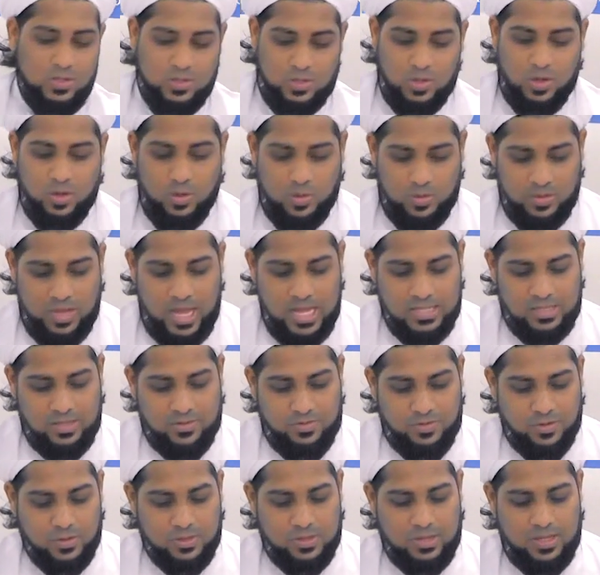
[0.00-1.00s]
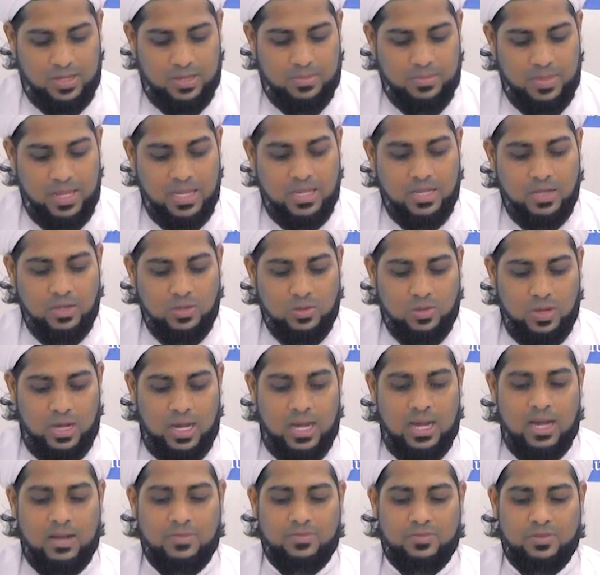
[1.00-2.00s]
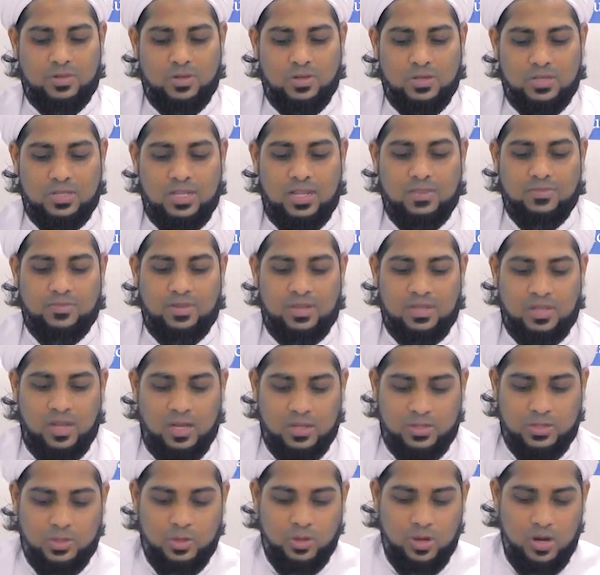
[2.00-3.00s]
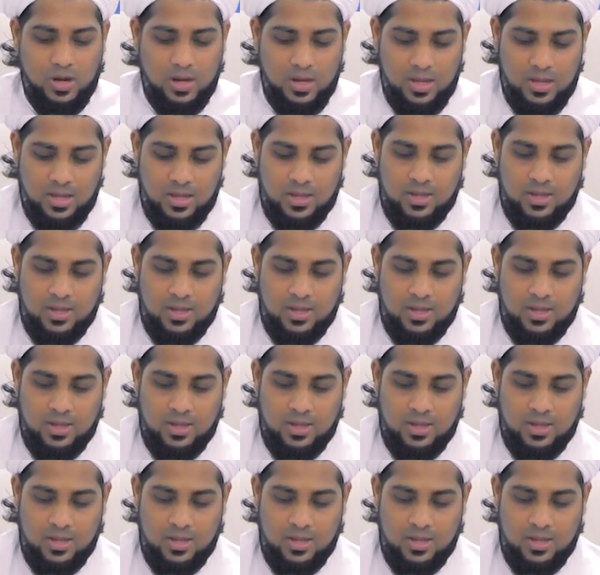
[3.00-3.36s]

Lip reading: So that's the first thing. Making dua for yourself and not your